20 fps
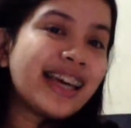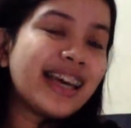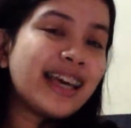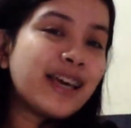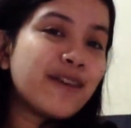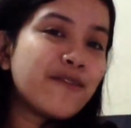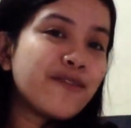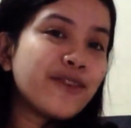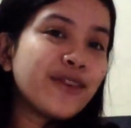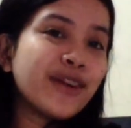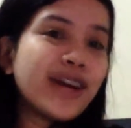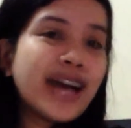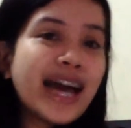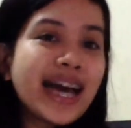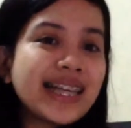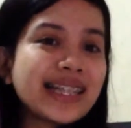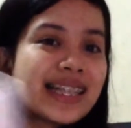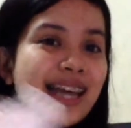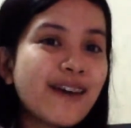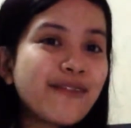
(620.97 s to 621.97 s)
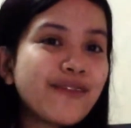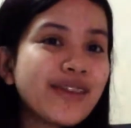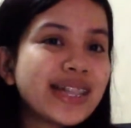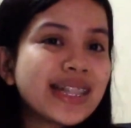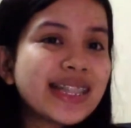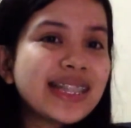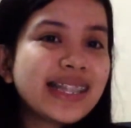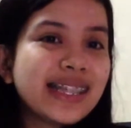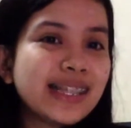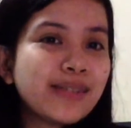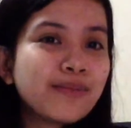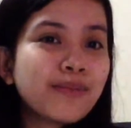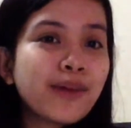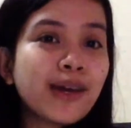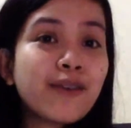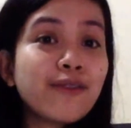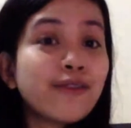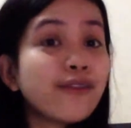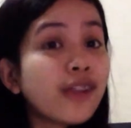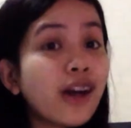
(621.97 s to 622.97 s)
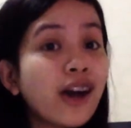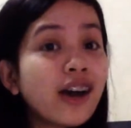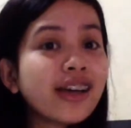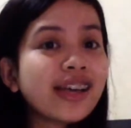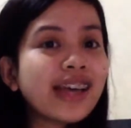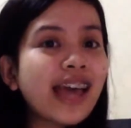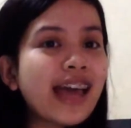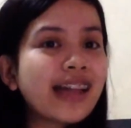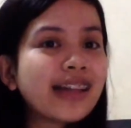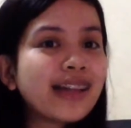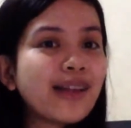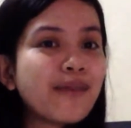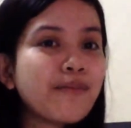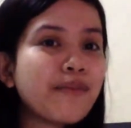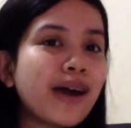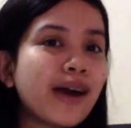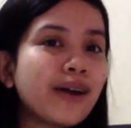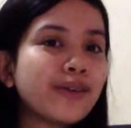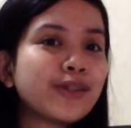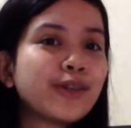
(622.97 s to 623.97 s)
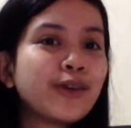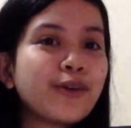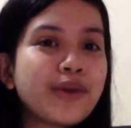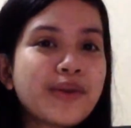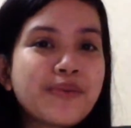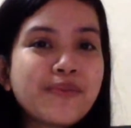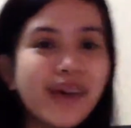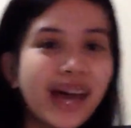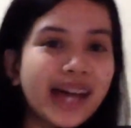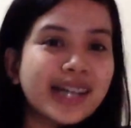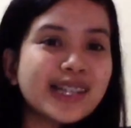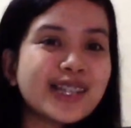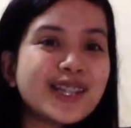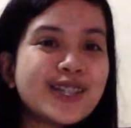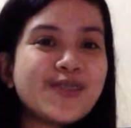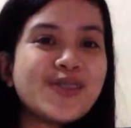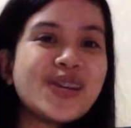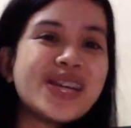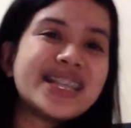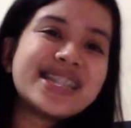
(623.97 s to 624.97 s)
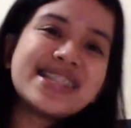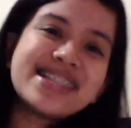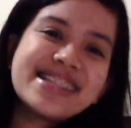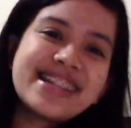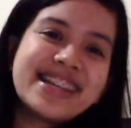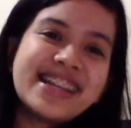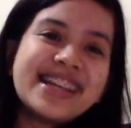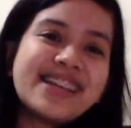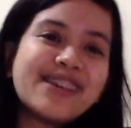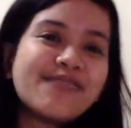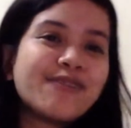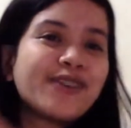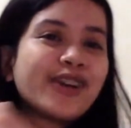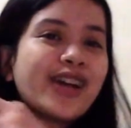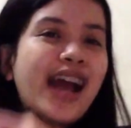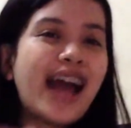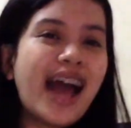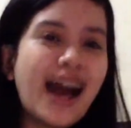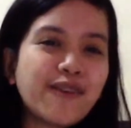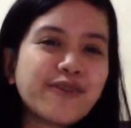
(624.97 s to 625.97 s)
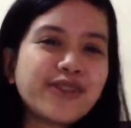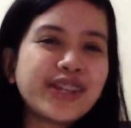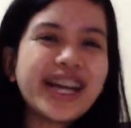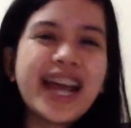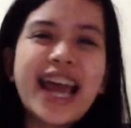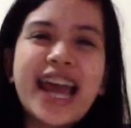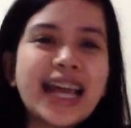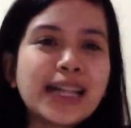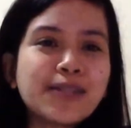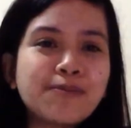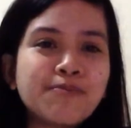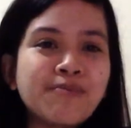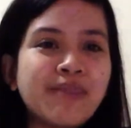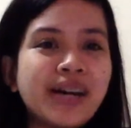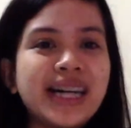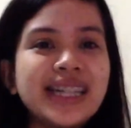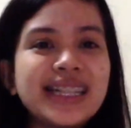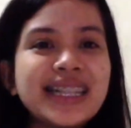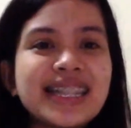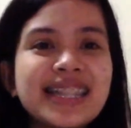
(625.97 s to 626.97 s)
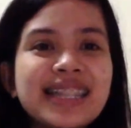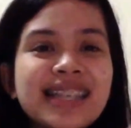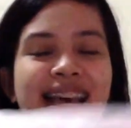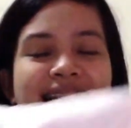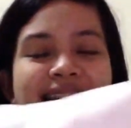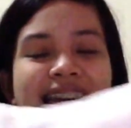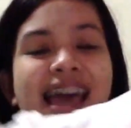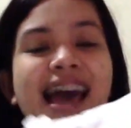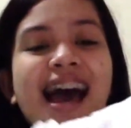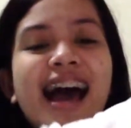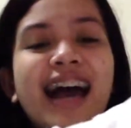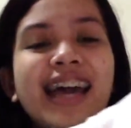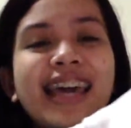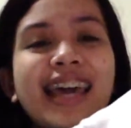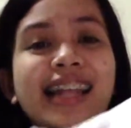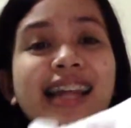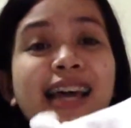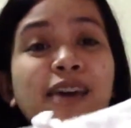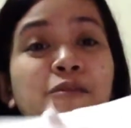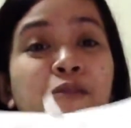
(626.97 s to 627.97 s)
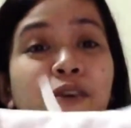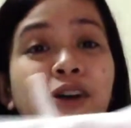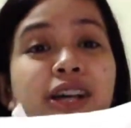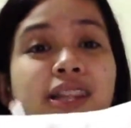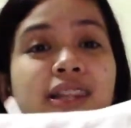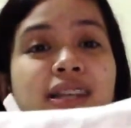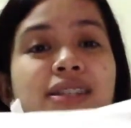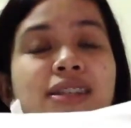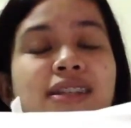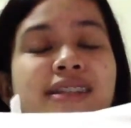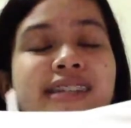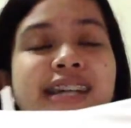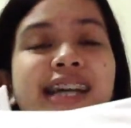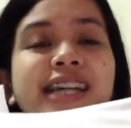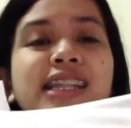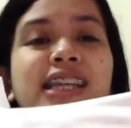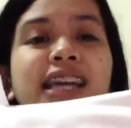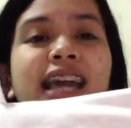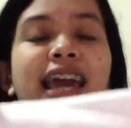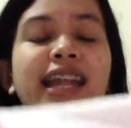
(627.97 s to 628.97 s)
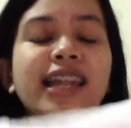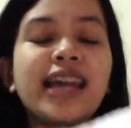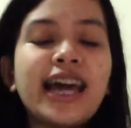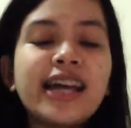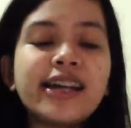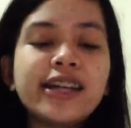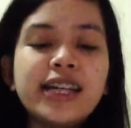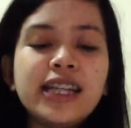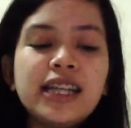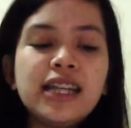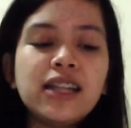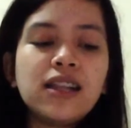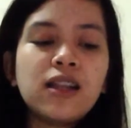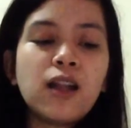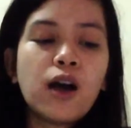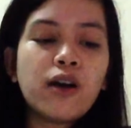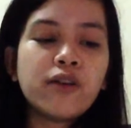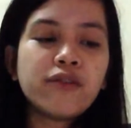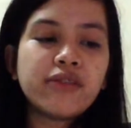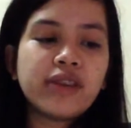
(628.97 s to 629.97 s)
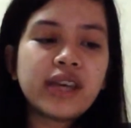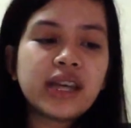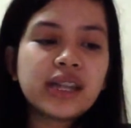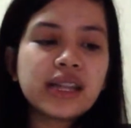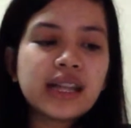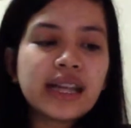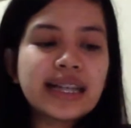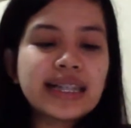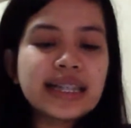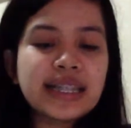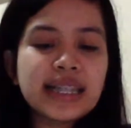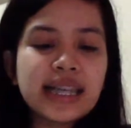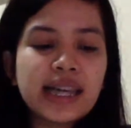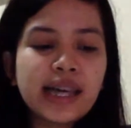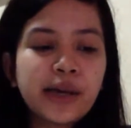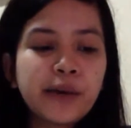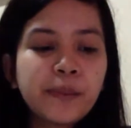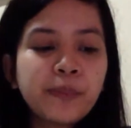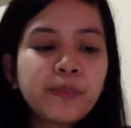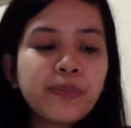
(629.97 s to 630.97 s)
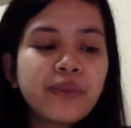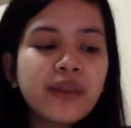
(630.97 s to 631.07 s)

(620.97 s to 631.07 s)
If you guys haven't seen my vlog yet about going back to UST for after 8 months, ayan, I wore this already and I really love it kasi